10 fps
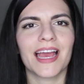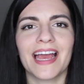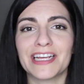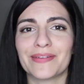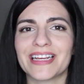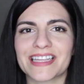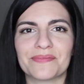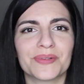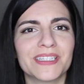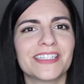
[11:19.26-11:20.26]
Anyways,
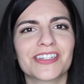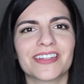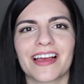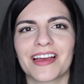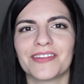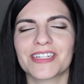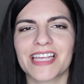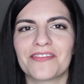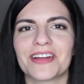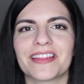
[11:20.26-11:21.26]
I'm pretty sure that covers
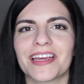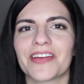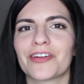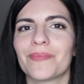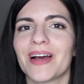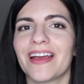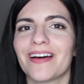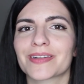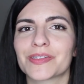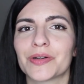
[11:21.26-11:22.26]
everything for my
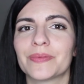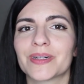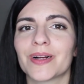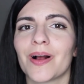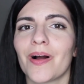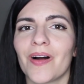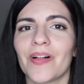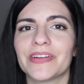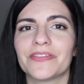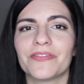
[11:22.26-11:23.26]
October
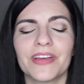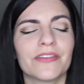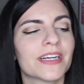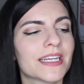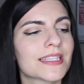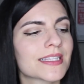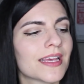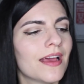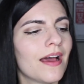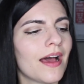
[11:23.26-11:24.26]
haul and favorites.
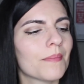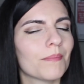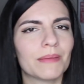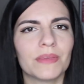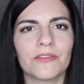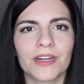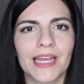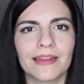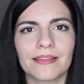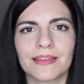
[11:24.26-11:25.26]
I might be
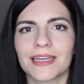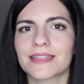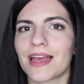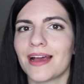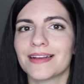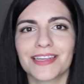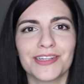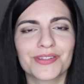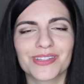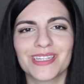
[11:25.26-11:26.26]
forgetting things as I
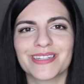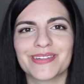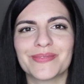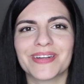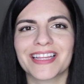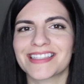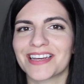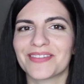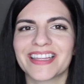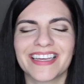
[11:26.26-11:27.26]
usually do, but that's
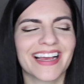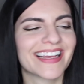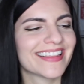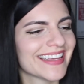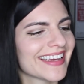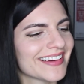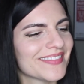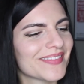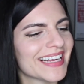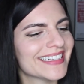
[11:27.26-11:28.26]
everything I can think
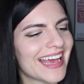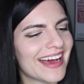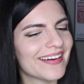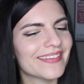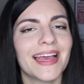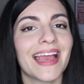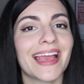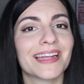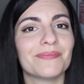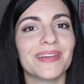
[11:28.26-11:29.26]
of right now.
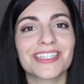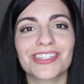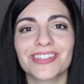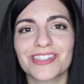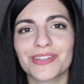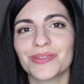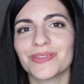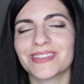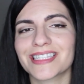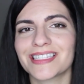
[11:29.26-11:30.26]
And make sure
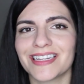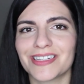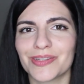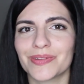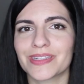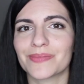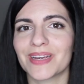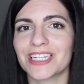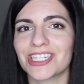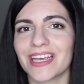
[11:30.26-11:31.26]
to stay tuned to
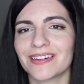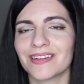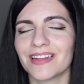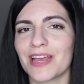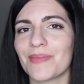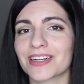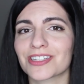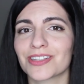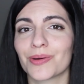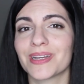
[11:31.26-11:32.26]
my channel. I'm
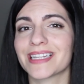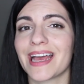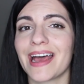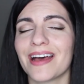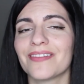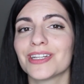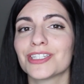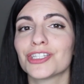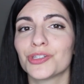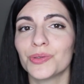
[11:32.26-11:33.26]
actually going to have
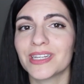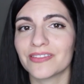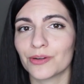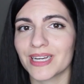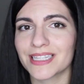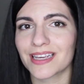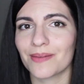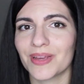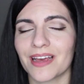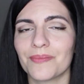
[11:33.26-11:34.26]
2 giveaways
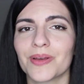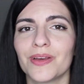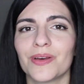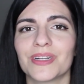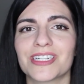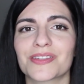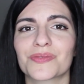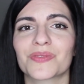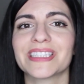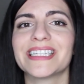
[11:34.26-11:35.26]
coming up, which is
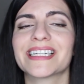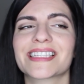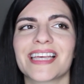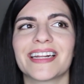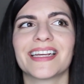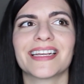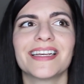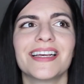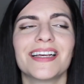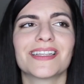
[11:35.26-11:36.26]
really exciting.
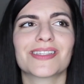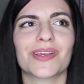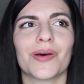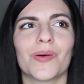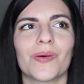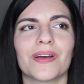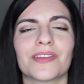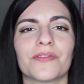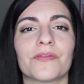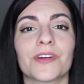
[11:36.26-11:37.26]
So
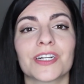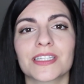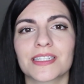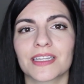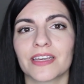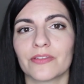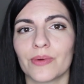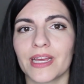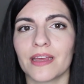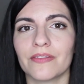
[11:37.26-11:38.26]
the first
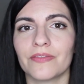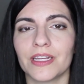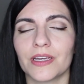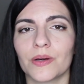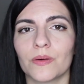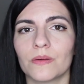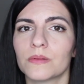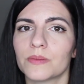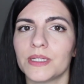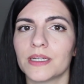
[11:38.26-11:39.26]
giveaway video
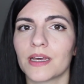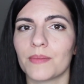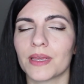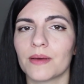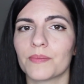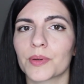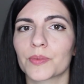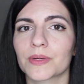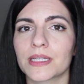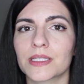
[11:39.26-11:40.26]
will be coming up
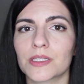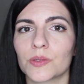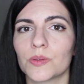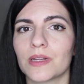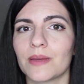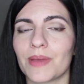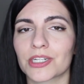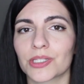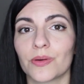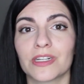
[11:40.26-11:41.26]
really soon. I'm
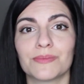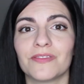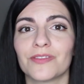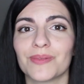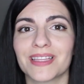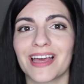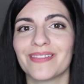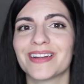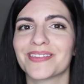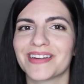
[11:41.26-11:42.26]
actually going to be filming that
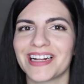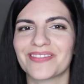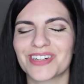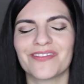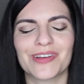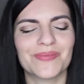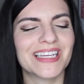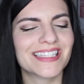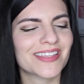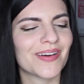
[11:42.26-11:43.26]
one right after I film
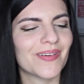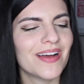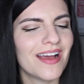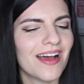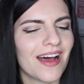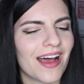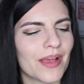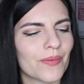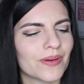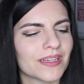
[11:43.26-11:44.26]
this, so
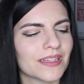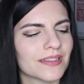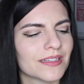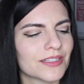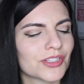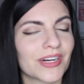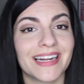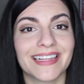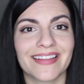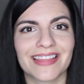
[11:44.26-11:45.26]
I will try
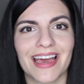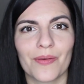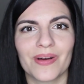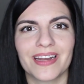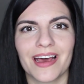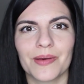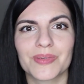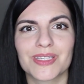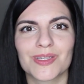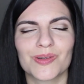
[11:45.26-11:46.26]
to get that one up
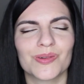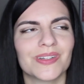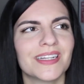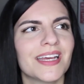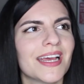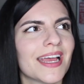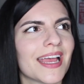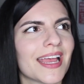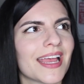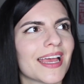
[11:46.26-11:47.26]
soon.
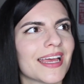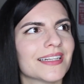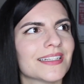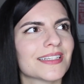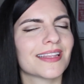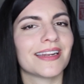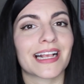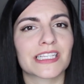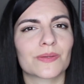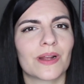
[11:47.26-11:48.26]
And the
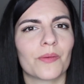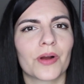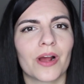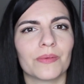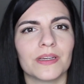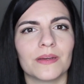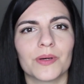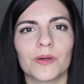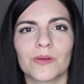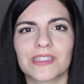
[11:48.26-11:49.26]
next one I'll probably
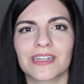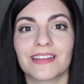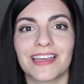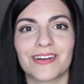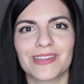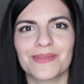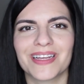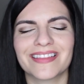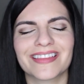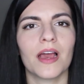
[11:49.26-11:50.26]
post later in the
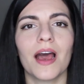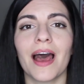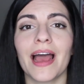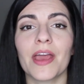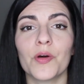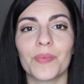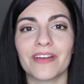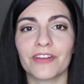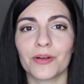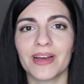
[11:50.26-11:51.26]
month. I hope
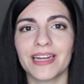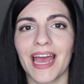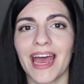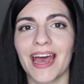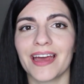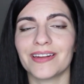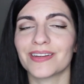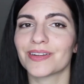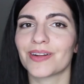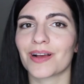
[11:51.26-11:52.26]
everyone had a
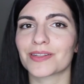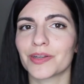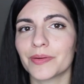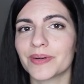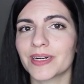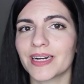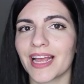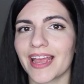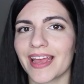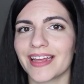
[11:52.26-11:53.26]
good October
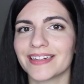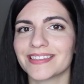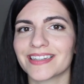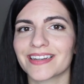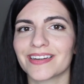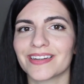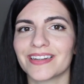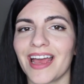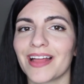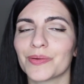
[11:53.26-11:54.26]
and a good
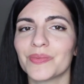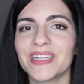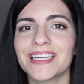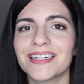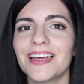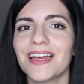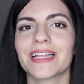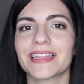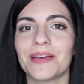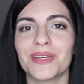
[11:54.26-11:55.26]
Halloween.
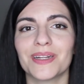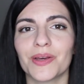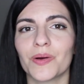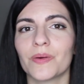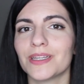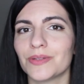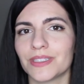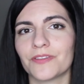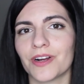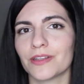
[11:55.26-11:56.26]
Let me know what you
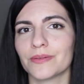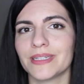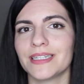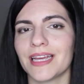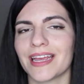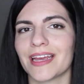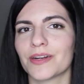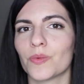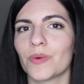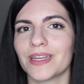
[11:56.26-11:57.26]
did for Halloween
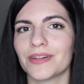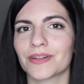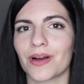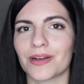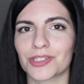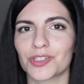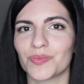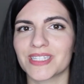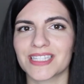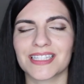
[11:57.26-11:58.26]
and what your costume
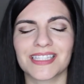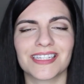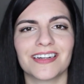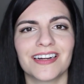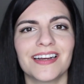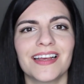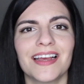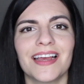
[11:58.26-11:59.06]
was this year.